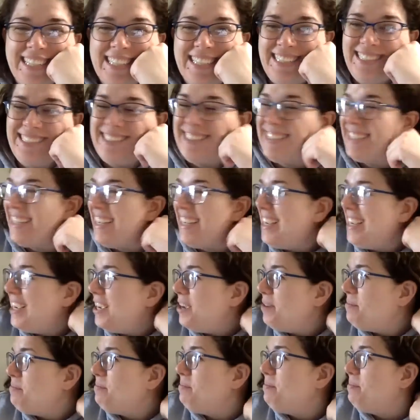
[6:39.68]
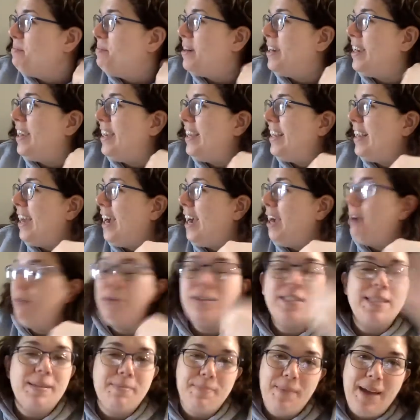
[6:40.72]
minutes but I
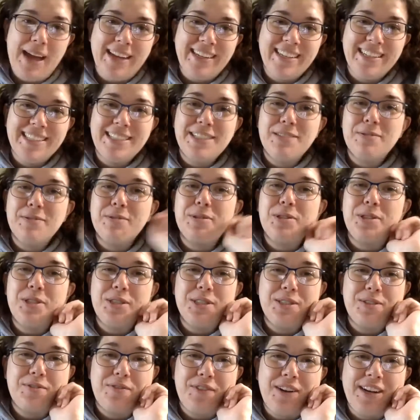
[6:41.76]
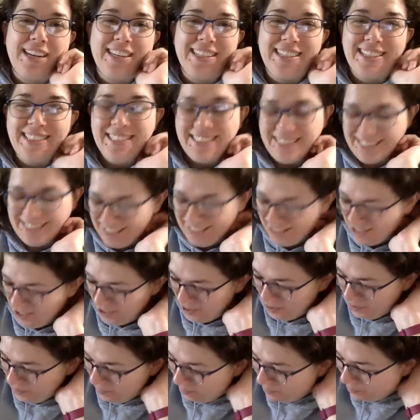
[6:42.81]
wasn't mad because it was just funny to listen to.